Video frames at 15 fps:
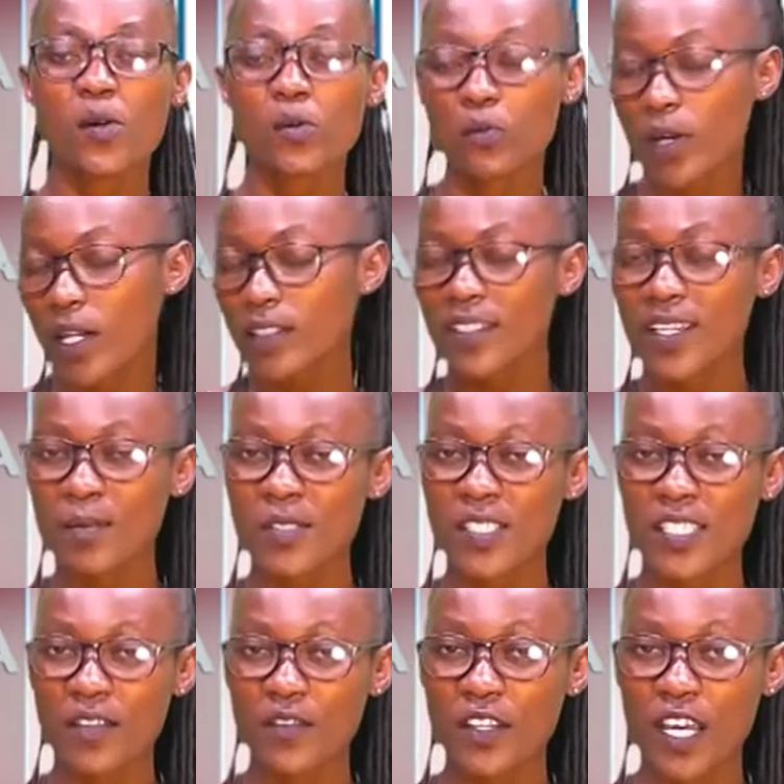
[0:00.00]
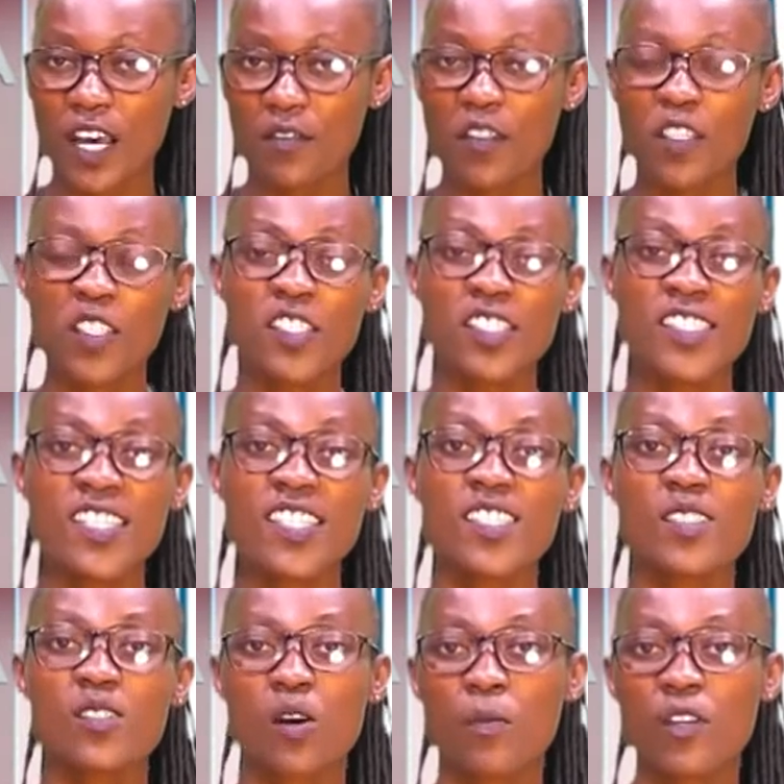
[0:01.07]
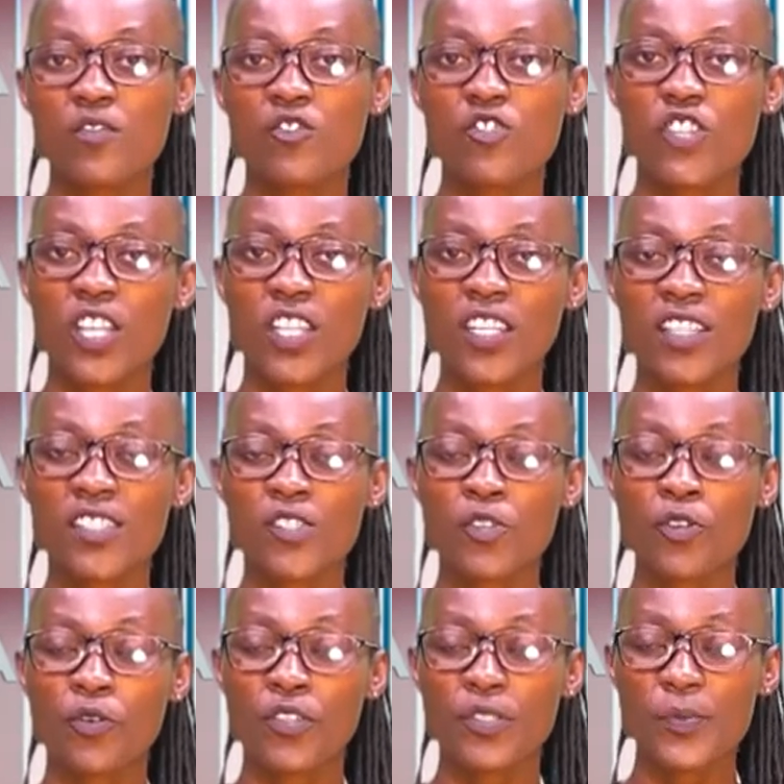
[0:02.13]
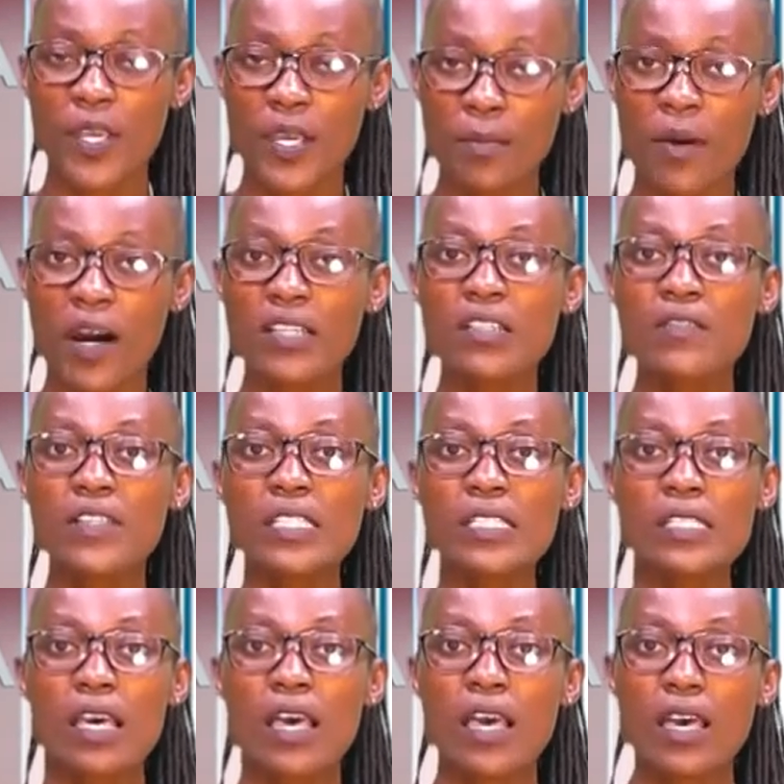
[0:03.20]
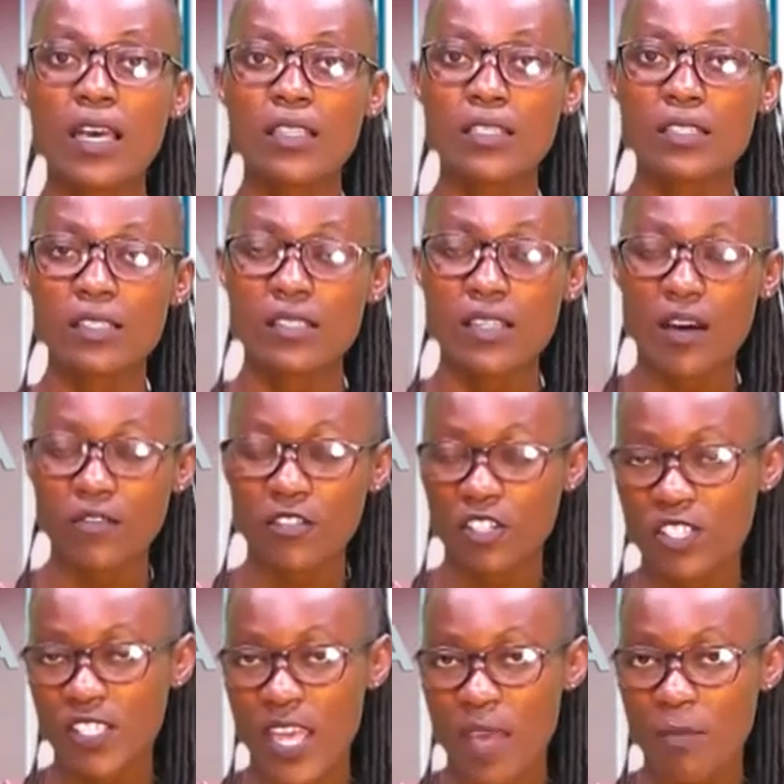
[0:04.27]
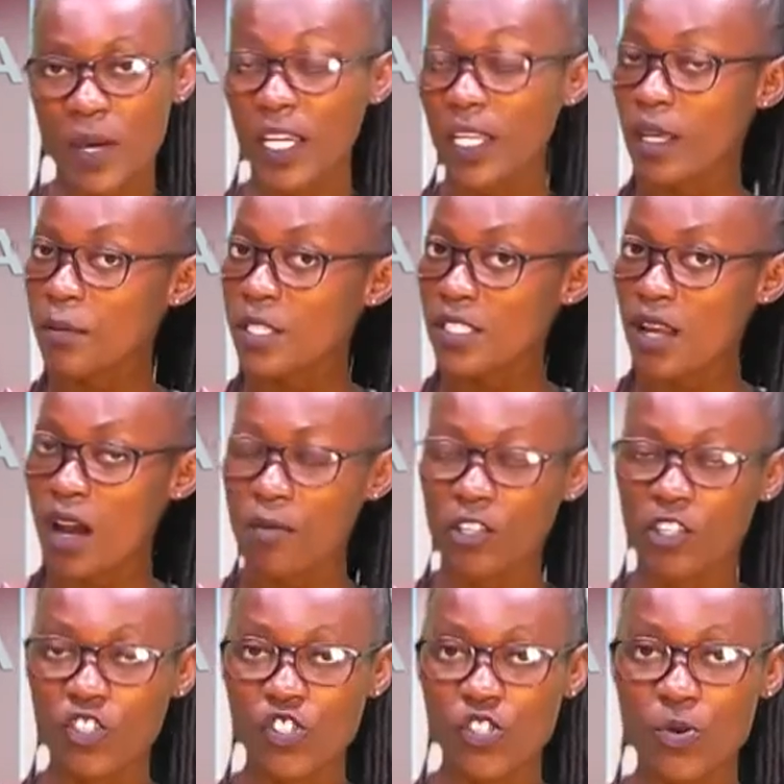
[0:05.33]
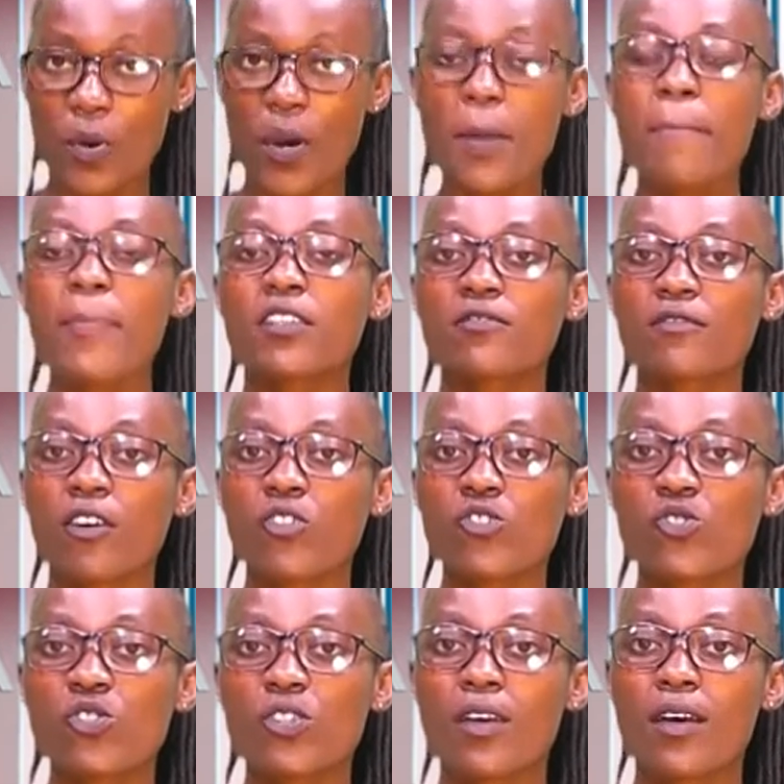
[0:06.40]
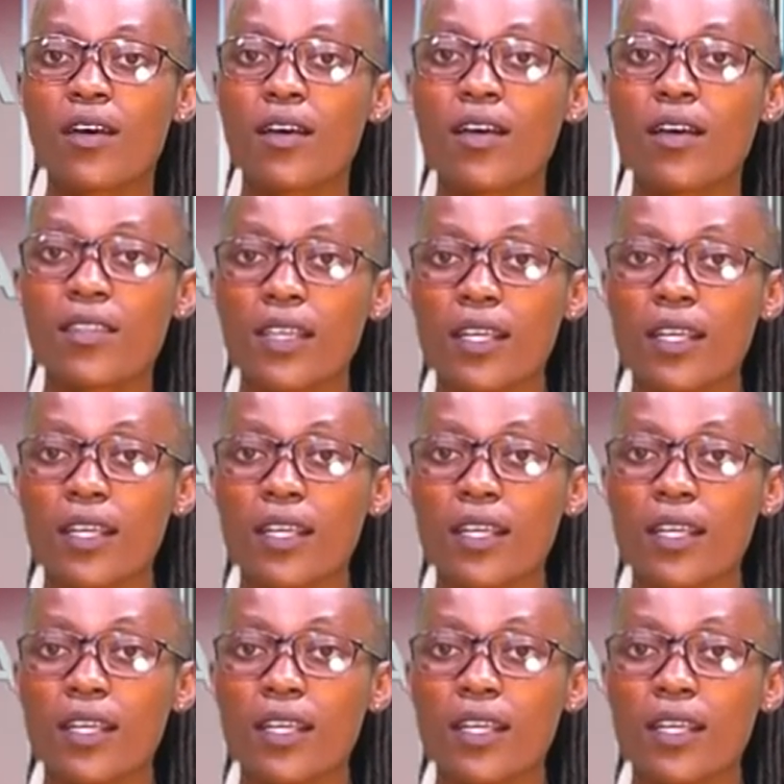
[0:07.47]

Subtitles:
Welcome to TV Africa News. Thank you so much for joining us and always being part of us. This is Africa Today. My name is Nahabe Kajura, but first, are the